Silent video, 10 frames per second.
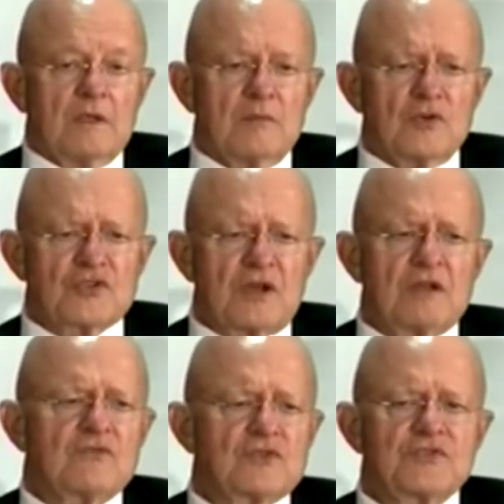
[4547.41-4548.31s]
The most
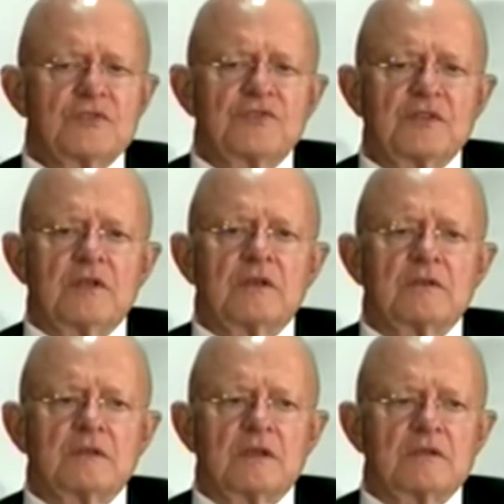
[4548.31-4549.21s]
controversial
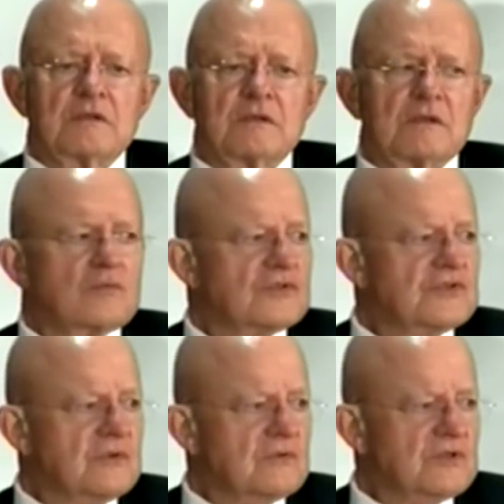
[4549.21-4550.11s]
thing that Edward
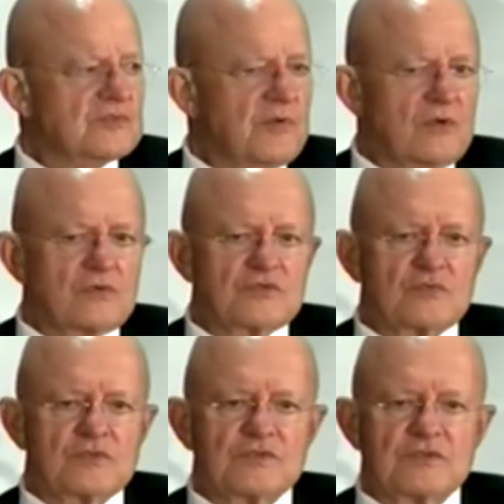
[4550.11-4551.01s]
Snowden exposed
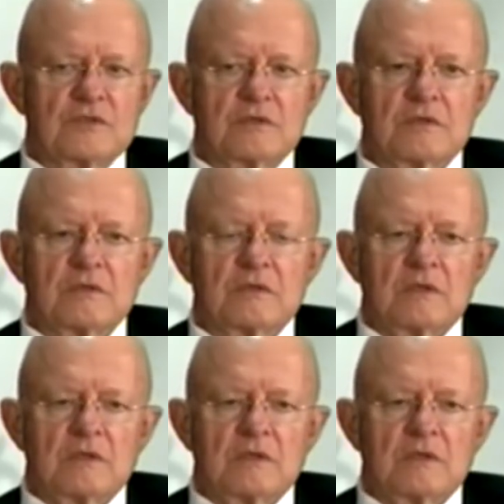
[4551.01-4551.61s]
was the